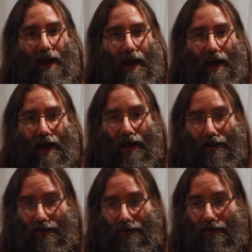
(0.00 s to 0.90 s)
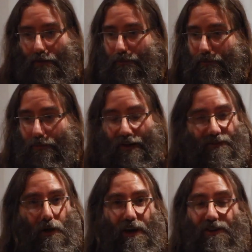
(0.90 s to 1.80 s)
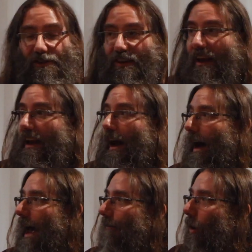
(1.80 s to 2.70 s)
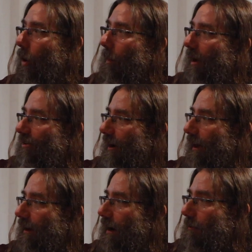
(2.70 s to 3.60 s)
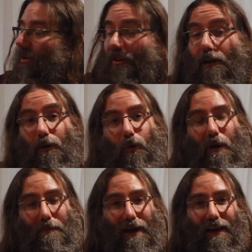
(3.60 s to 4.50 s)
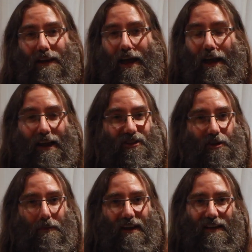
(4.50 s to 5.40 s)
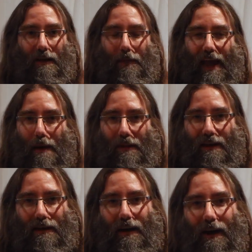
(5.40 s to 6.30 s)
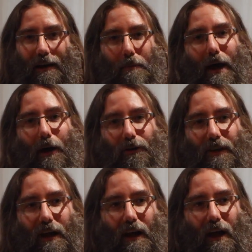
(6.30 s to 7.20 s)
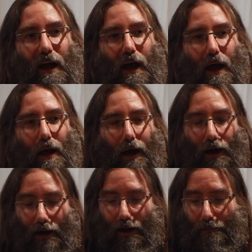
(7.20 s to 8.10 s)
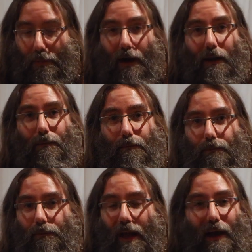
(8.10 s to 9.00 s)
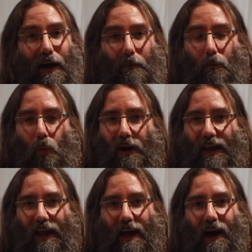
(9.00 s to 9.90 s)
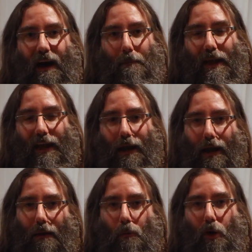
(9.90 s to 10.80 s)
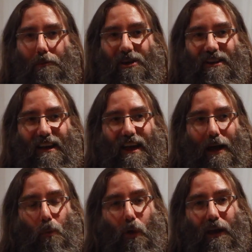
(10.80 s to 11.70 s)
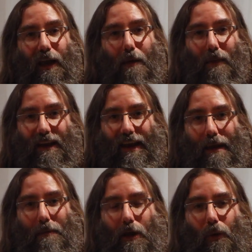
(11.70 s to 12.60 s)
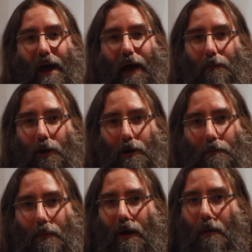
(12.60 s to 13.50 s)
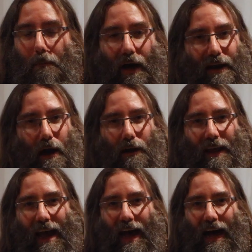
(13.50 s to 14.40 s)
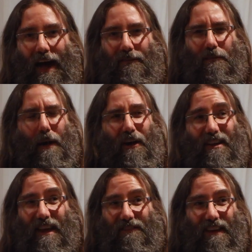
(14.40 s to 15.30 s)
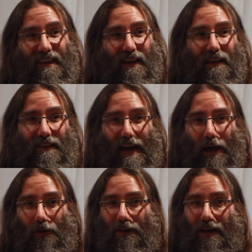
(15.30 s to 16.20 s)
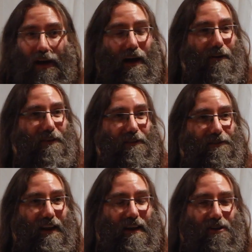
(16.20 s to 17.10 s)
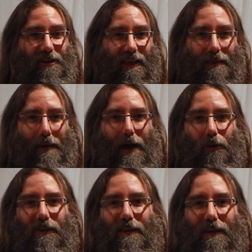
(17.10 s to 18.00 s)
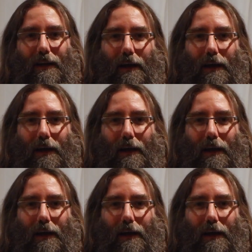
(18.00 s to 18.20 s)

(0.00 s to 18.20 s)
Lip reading: And if you're interested, I have a whole bunch of other musical equipment and instruments I'd be happy to talk about. But yeah, I'm working on making more music. I'm working on my debut album, but I already have about 7 singles out. Feel free to check them out.